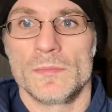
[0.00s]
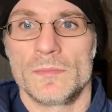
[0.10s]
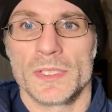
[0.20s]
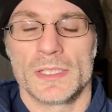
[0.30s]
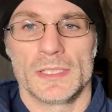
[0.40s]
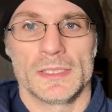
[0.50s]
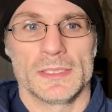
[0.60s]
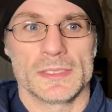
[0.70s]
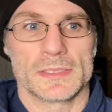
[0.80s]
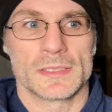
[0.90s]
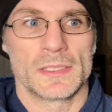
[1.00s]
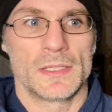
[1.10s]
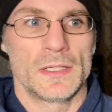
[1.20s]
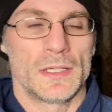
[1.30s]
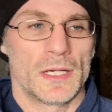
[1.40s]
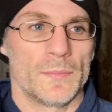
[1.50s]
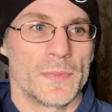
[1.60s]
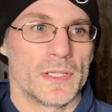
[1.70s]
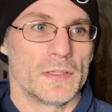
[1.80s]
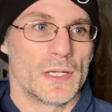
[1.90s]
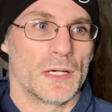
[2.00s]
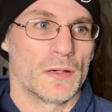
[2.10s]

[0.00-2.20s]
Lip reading: because I'm in